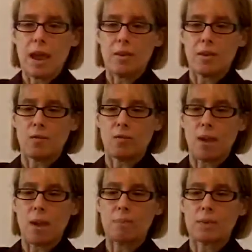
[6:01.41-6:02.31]
and then
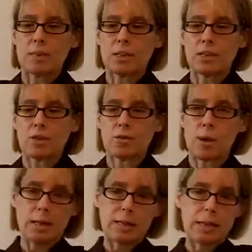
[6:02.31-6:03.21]
wrap these edges
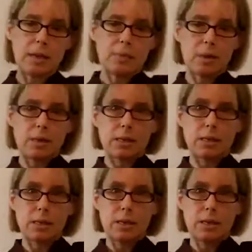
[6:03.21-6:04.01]
and tape it.